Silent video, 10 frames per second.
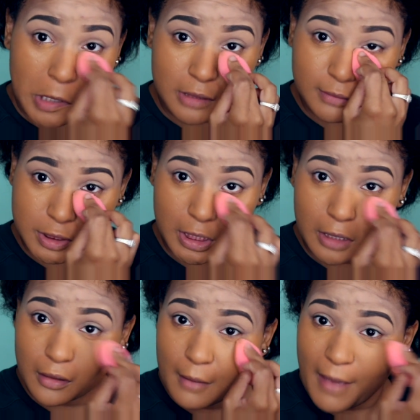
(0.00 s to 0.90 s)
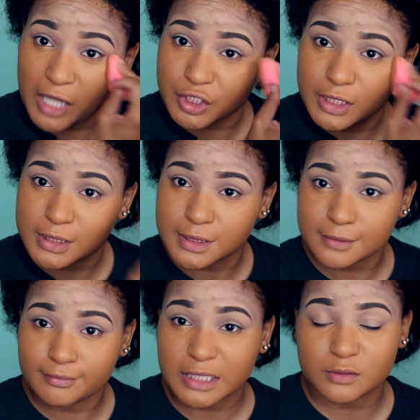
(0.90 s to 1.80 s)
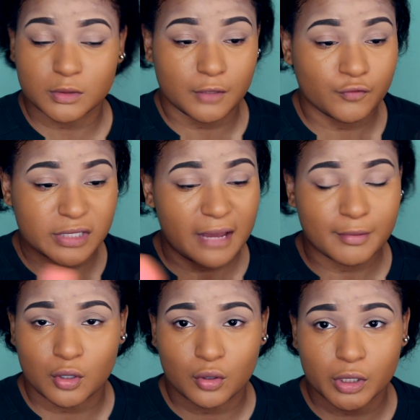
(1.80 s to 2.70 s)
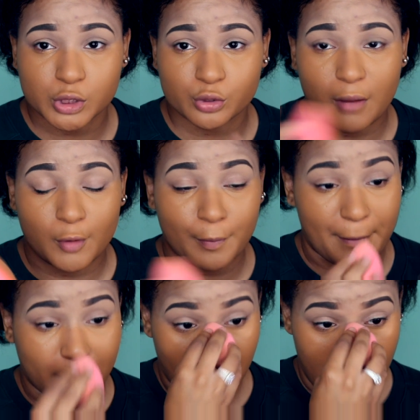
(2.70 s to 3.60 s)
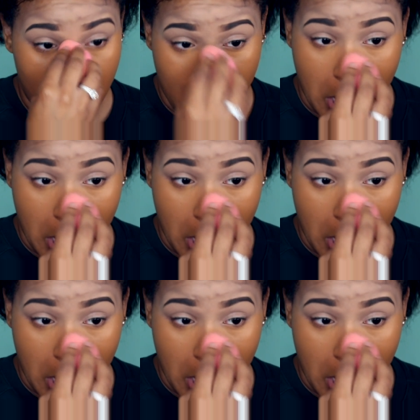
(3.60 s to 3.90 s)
Some shit. Imagine this. That's what, if you type it in on Instagram, it'll pop up.